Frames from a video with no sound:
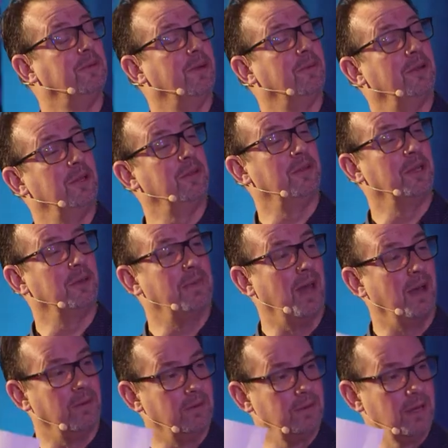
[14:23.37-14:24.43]
bit when you think
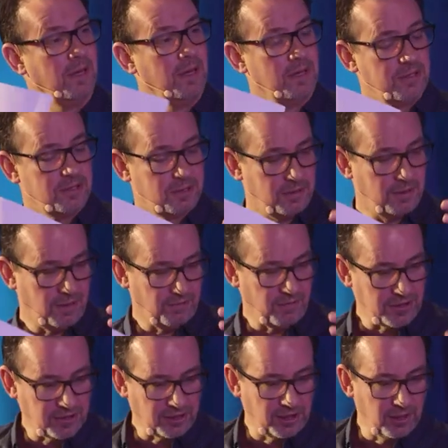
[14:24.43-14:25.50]
about
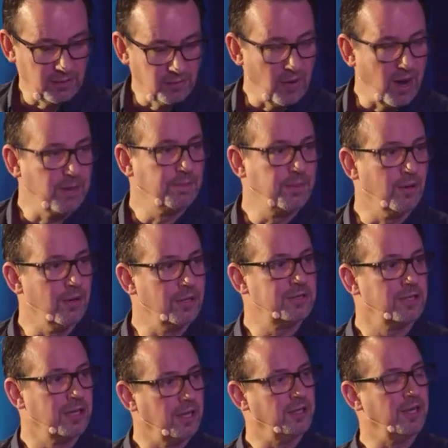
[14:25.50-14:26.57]
investing in one
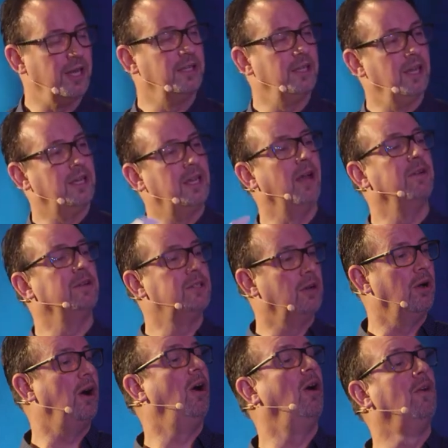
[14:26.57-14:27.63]
person and then they're going to
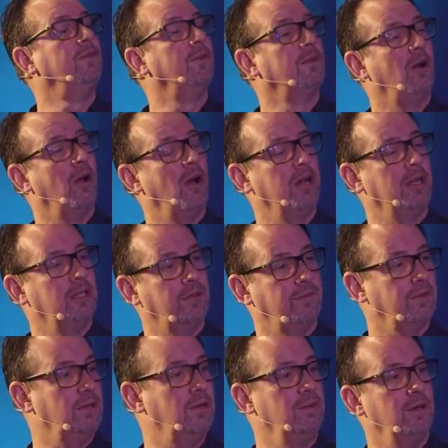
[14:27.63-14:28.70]
a whole variety of
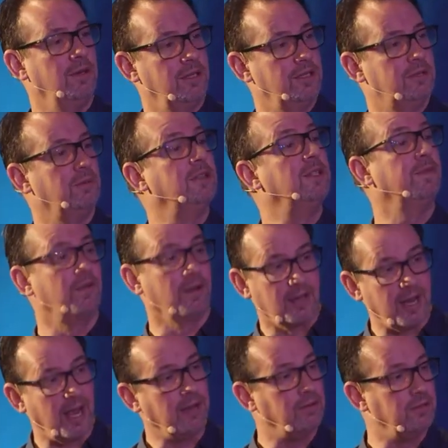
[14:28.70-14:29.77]
different communities with different
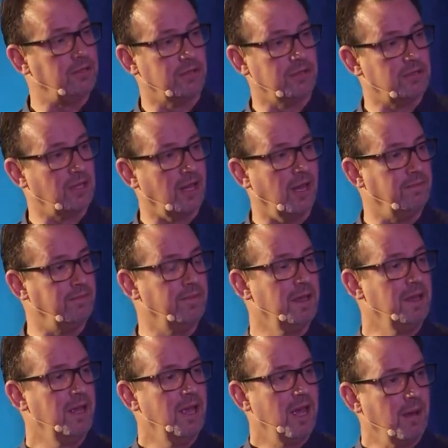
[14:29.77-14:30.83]
languages and
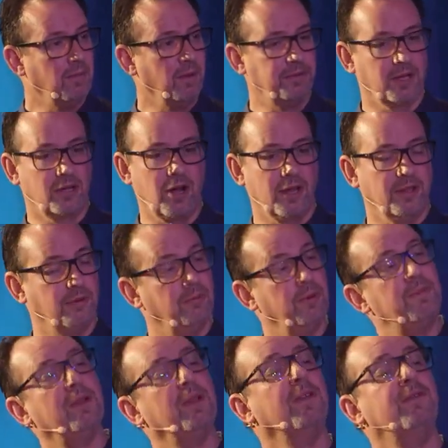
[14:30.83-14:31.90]
what the kind of the
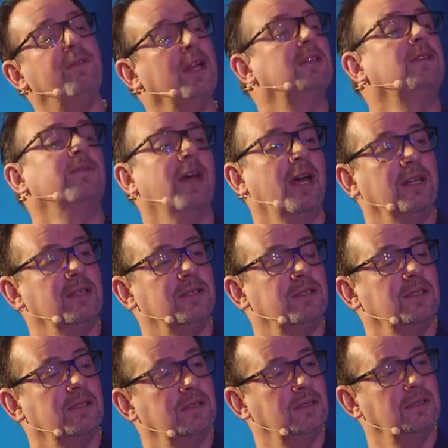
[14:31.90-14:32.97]
ripple effect of that is?